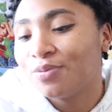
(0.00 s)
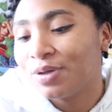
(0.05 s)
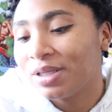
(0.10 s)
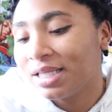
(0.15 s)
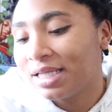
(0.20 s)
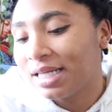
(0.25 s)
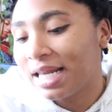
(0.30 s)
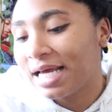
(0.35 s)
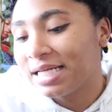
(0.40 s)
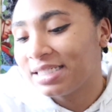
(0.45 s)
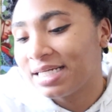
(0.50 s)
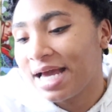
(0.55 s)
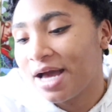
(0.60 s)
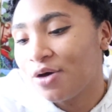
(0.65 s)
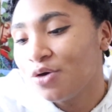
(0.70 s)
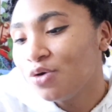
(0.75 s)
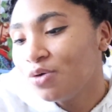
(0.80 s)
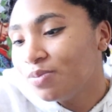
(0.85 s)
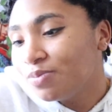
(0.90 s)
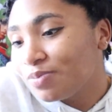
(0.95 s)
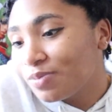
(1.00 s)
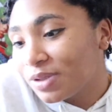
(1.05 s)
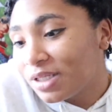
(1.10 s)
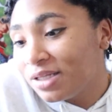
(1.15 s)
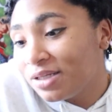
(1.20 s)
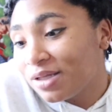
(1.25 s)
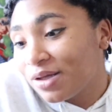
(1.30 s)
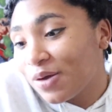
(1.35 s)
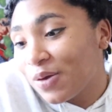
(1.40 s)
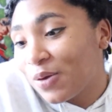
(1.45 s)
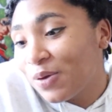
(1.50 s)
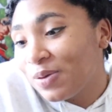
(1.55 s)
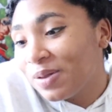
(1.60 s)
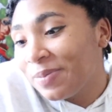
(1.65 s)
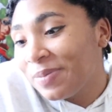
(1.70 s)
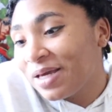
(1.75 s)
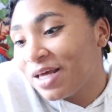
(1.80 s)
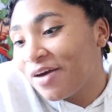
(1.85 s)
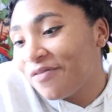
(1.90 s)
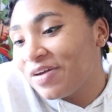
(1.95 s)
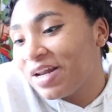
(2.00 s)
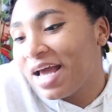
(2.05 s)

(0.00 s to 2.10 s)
really like that. Ooh, let me get up at